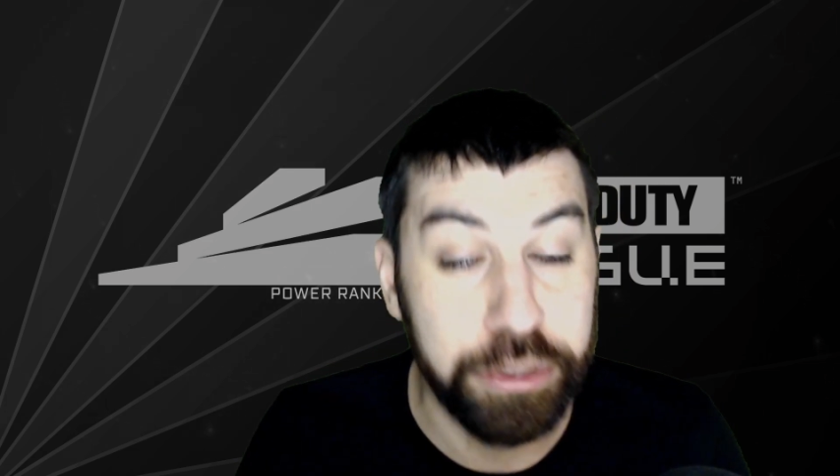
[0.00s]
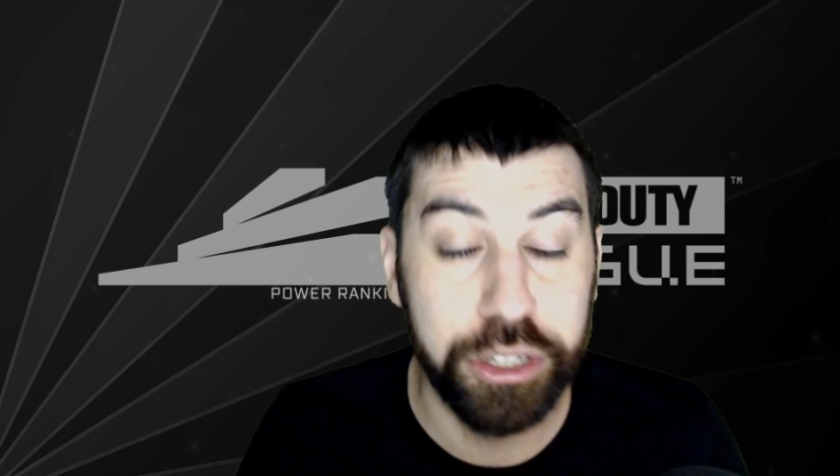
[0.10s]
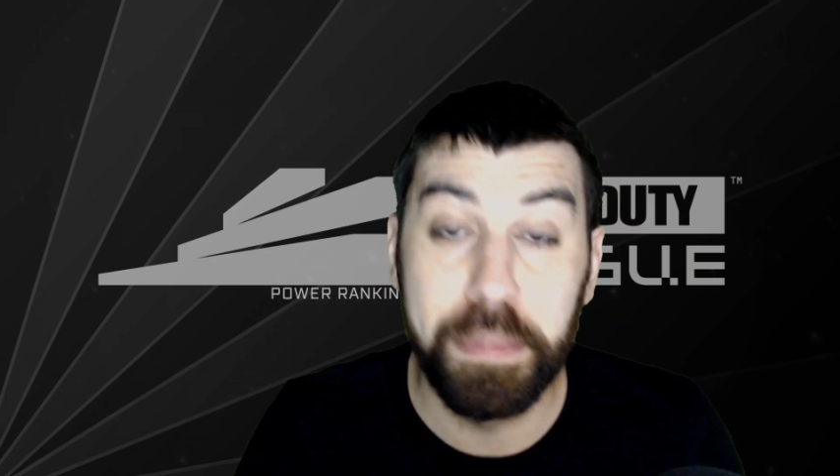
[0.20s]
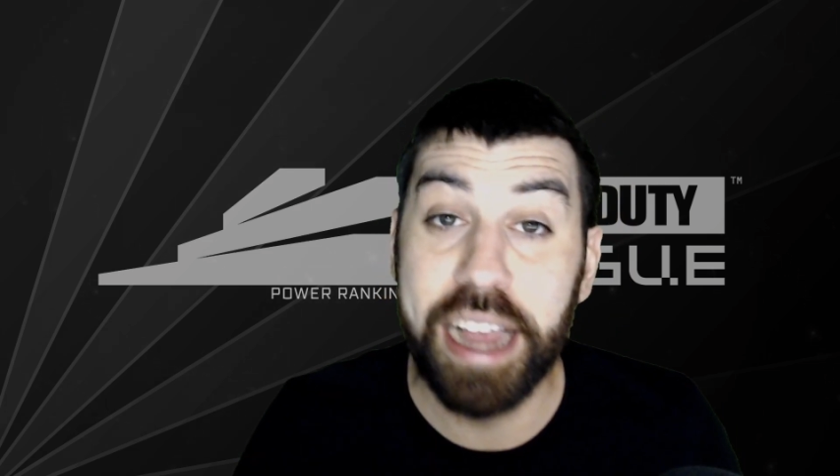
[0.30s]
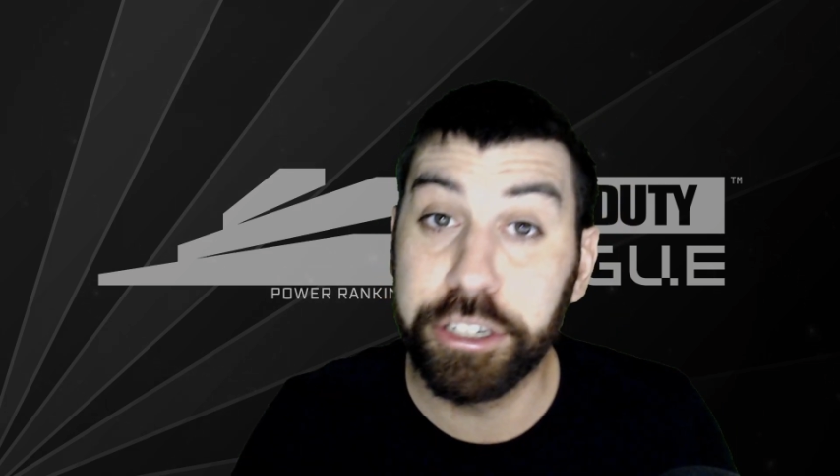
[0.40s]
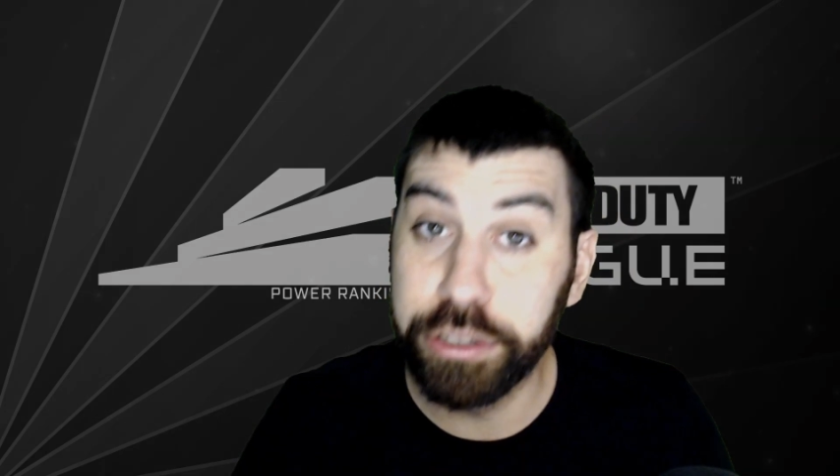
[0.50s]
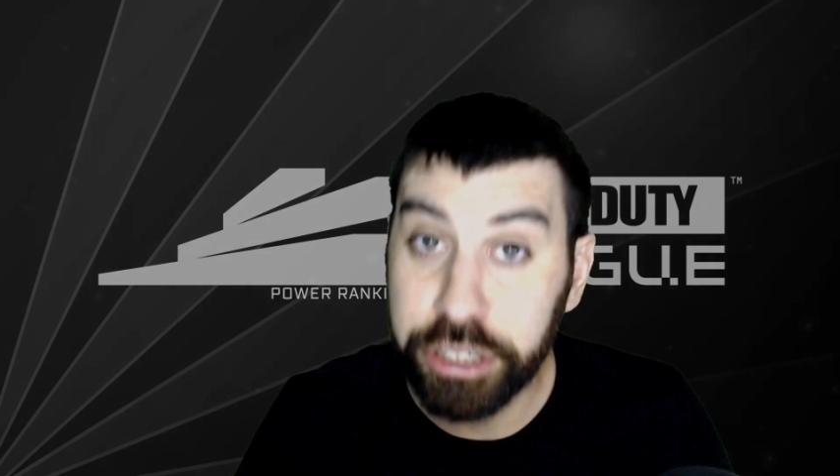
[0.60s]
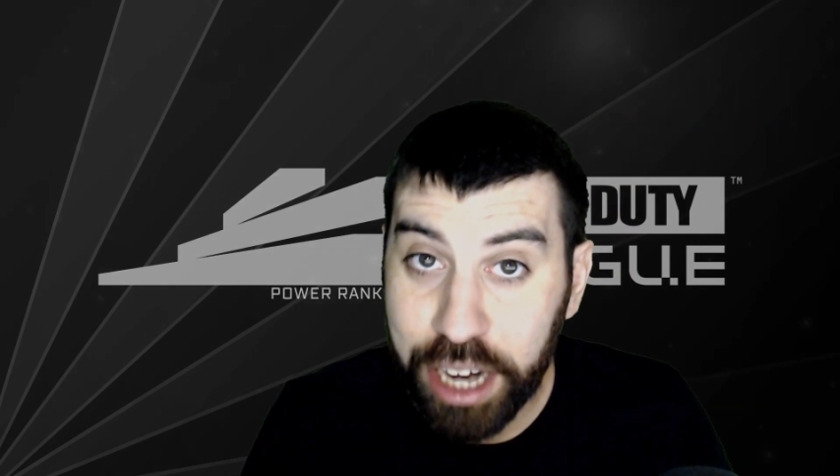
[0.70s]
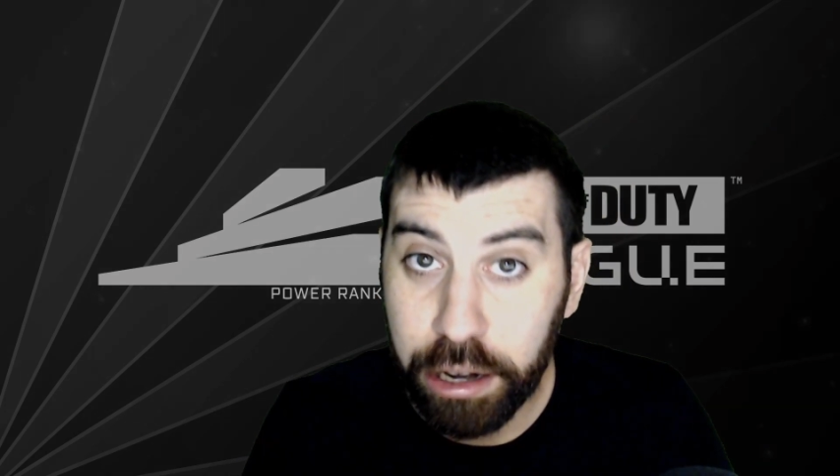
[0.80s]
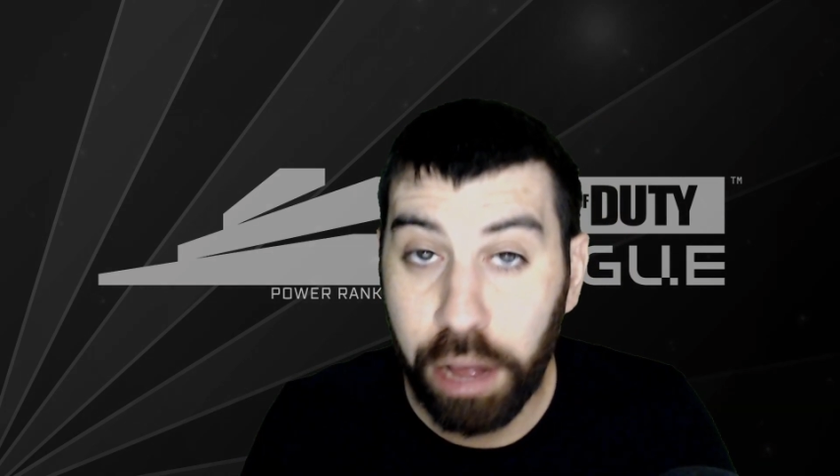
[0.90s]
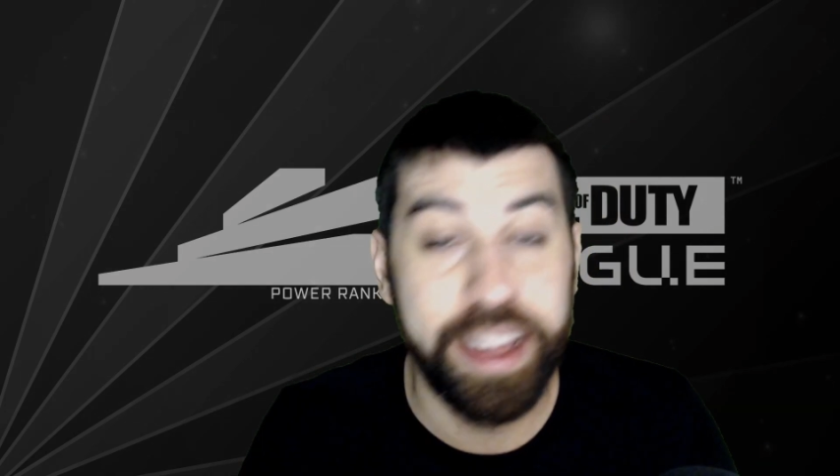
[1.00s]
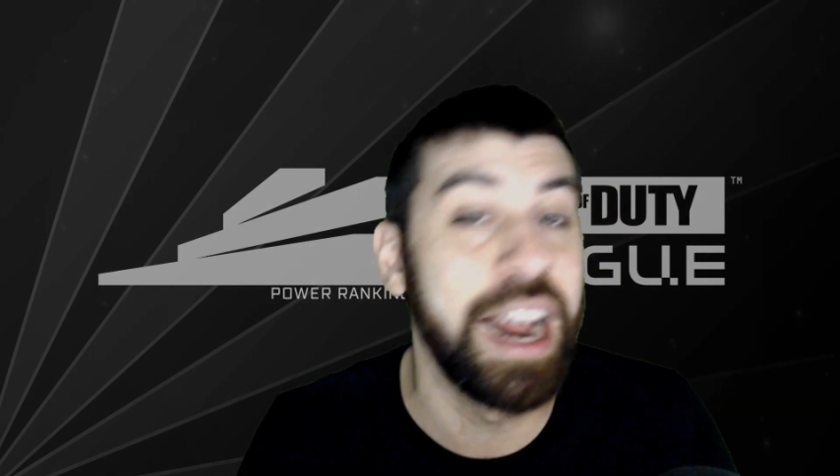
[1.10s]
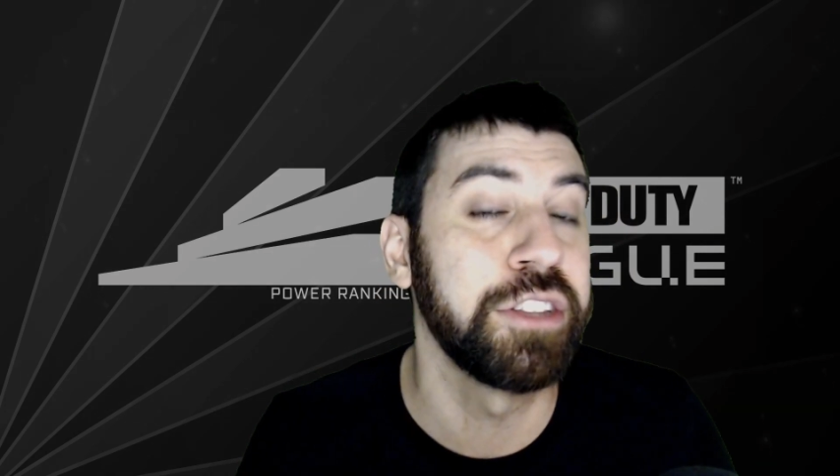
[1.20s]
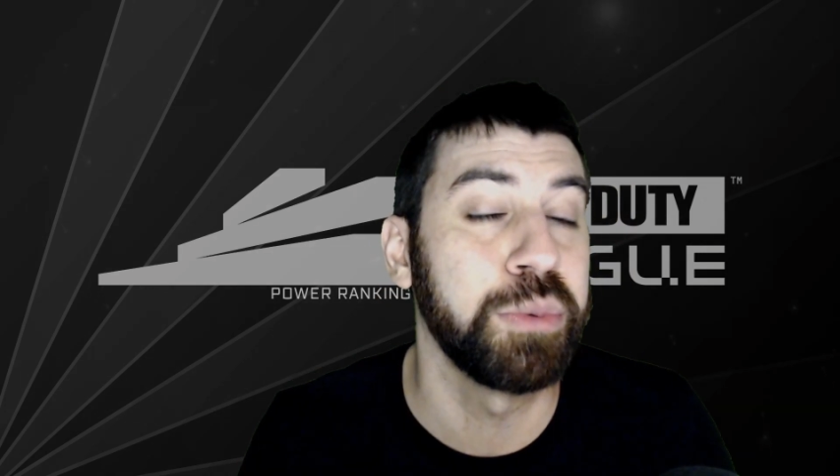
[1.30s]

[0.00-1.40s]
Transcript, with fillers: So make sure you check all that out,